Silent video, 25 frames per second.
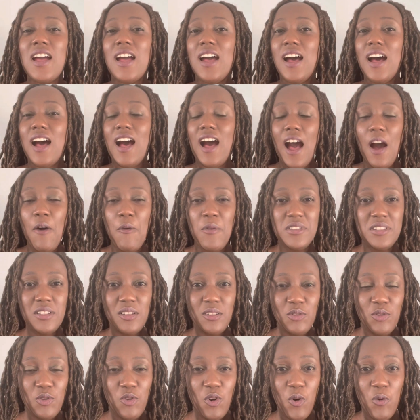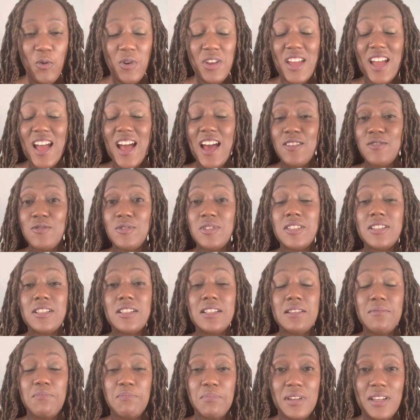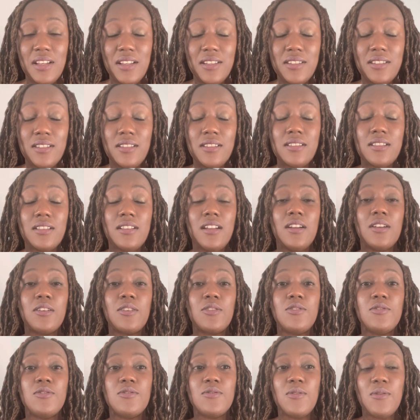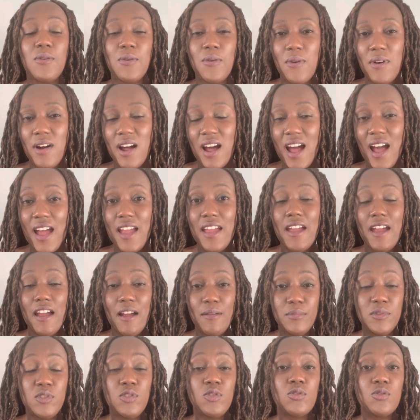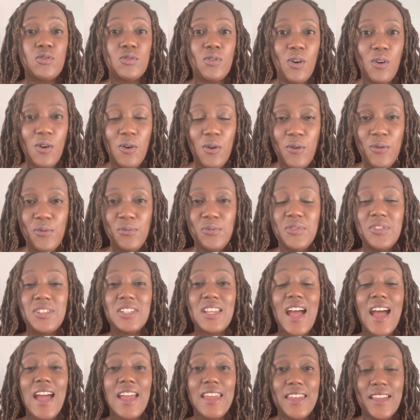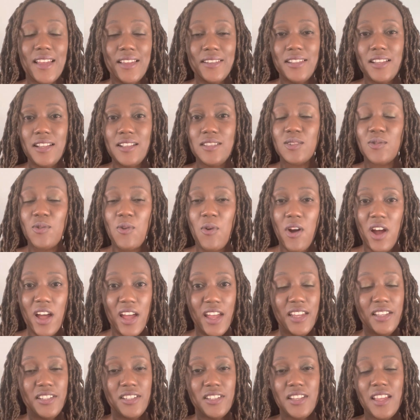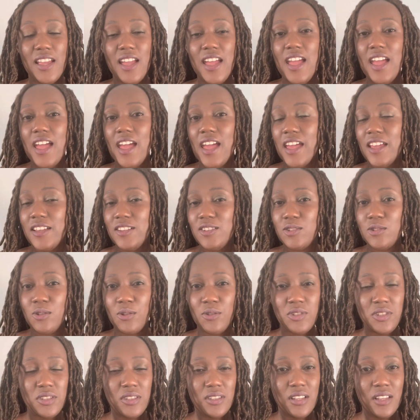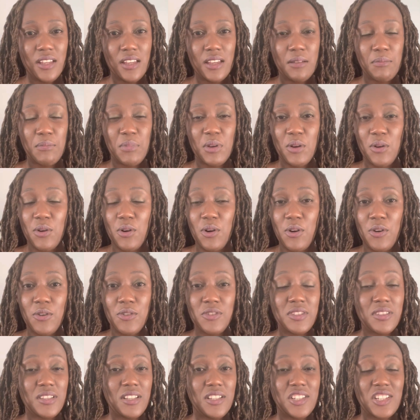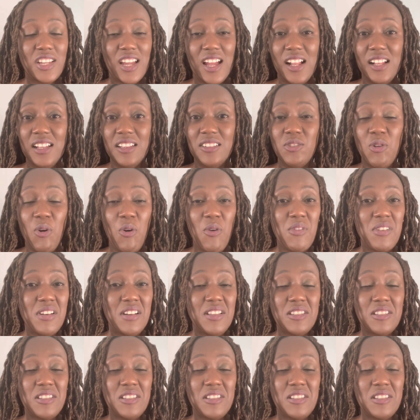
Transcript: how is it going? Are you sleeping? She's like, yo, I am so tired. It's quite exhausting because the child only